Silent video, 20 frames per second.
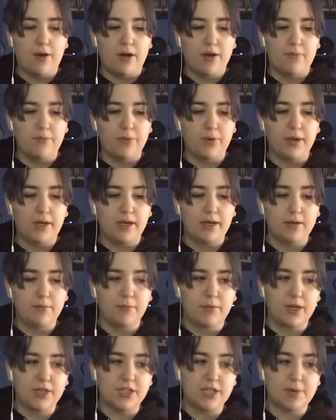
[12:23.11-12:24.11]
putting
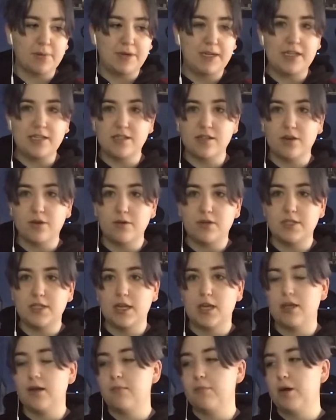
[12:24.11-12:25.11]
my Japanese notes
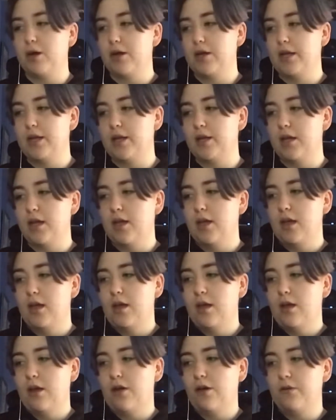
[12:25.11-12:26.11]
in my
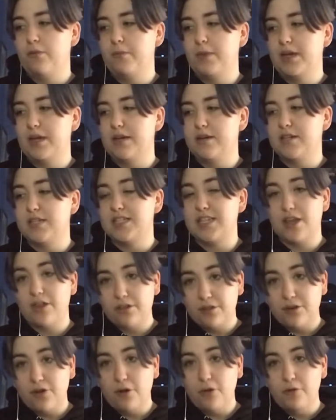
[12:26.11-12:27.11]
homemade
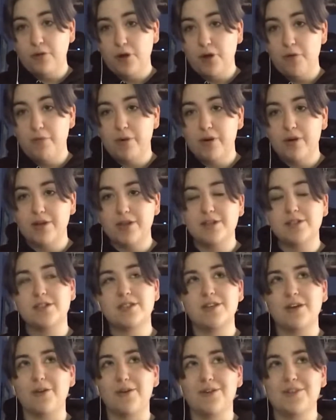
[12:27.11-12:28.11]
Death Note notebook.
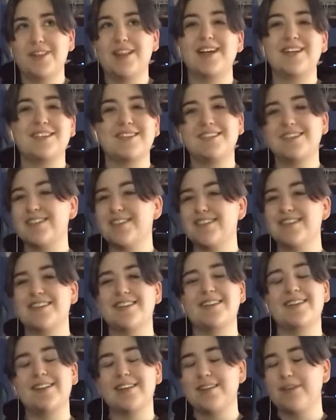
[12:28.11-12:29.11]
So that's
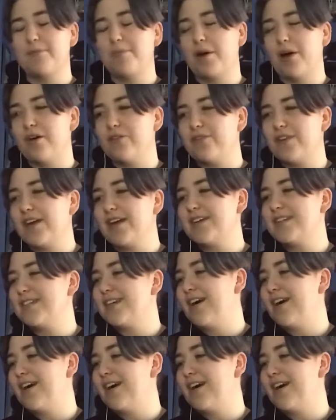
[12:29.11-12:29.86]
perfect.